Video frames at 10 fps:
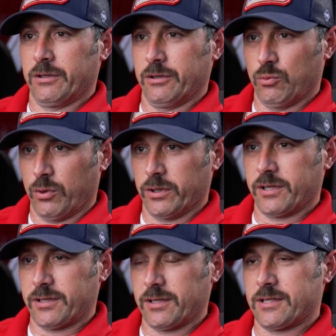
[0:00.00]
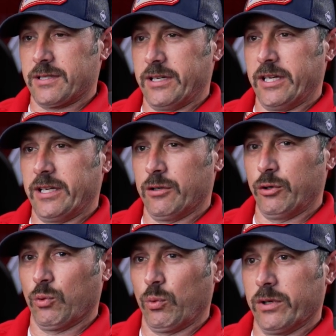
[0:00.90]
who want to succeed,
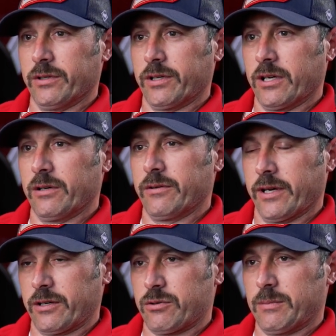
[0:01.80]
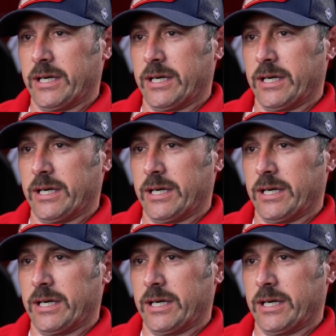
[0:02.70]
who are willing to go the extra